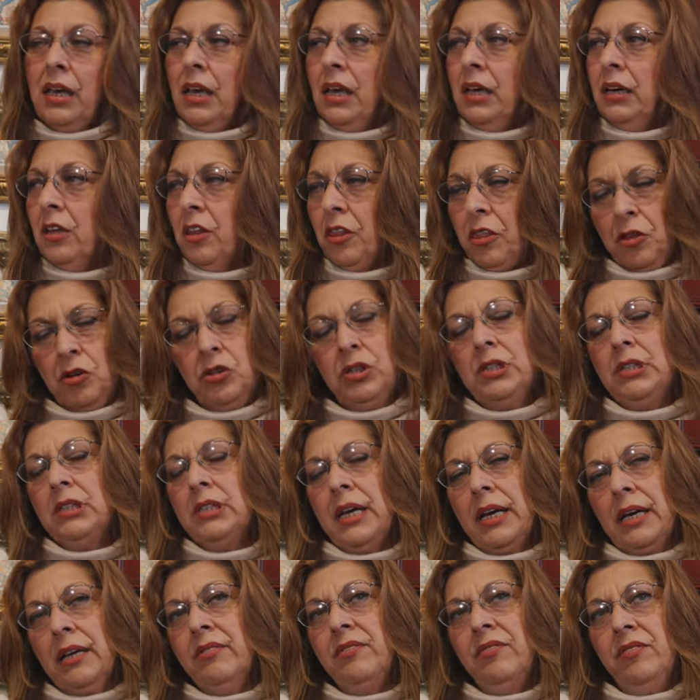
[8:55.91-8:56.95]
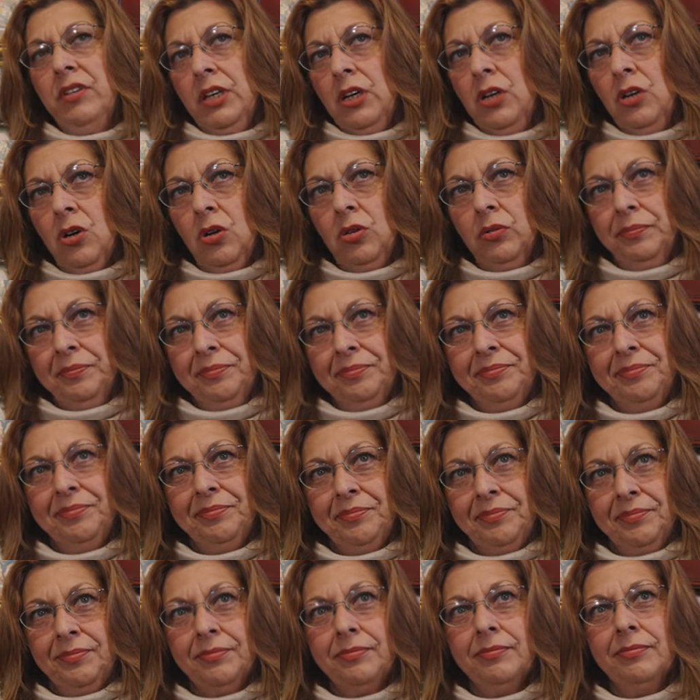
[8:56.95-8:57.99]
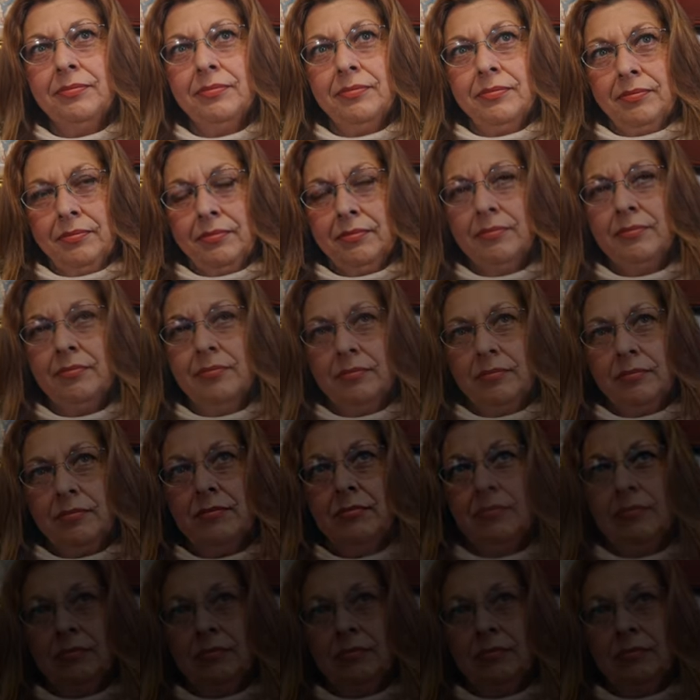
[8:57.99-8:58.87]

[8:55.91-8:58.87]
in a 30-second video. Mm-hmm.